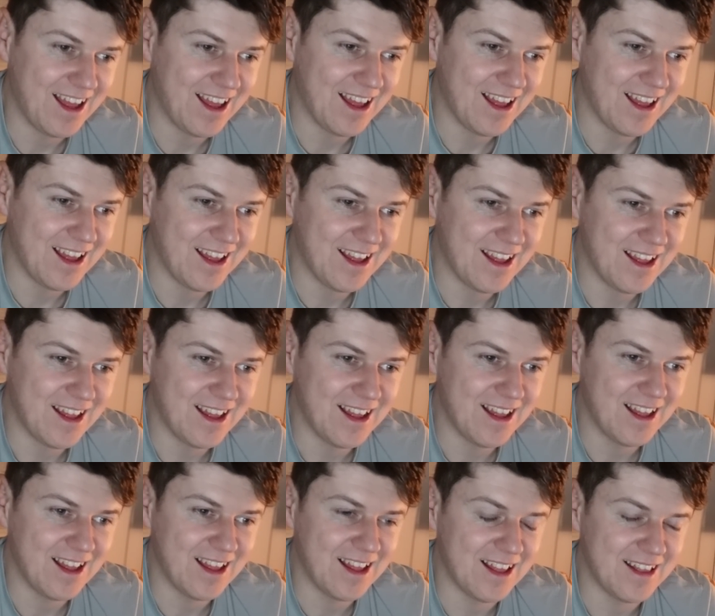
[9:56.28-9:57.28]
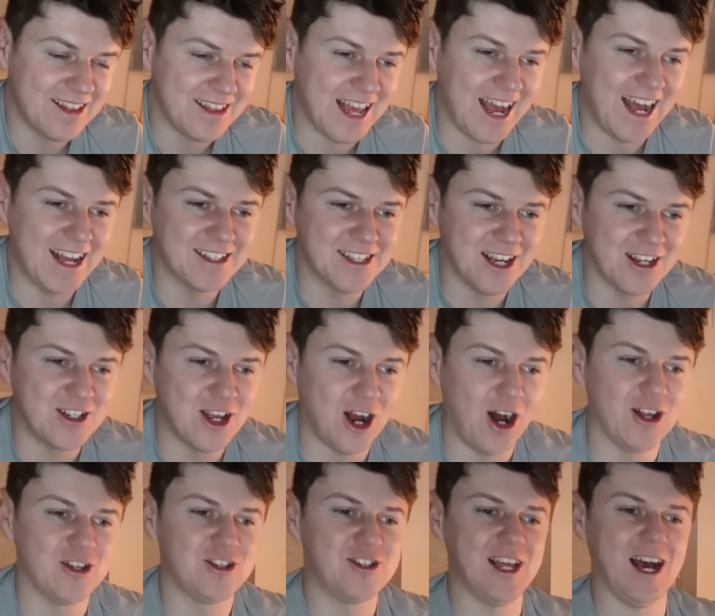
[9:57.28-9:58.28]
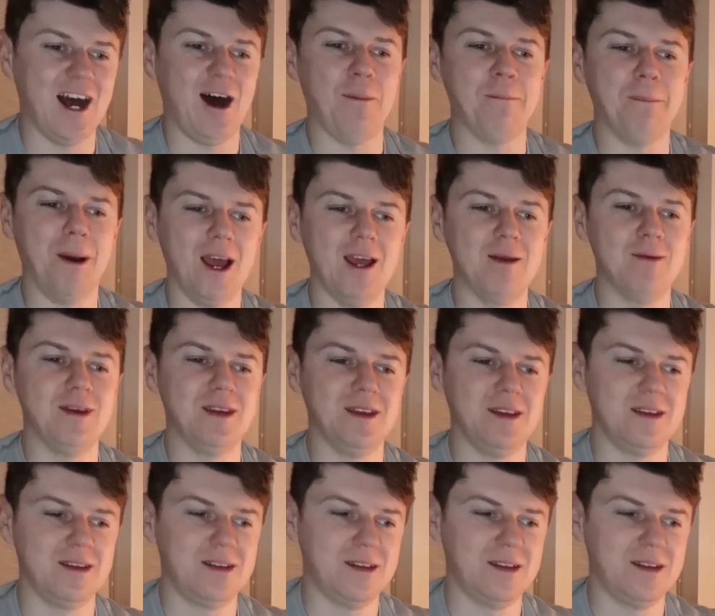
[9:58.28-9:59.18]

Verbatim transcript: bacon. That's touchdown a touchdown, baby.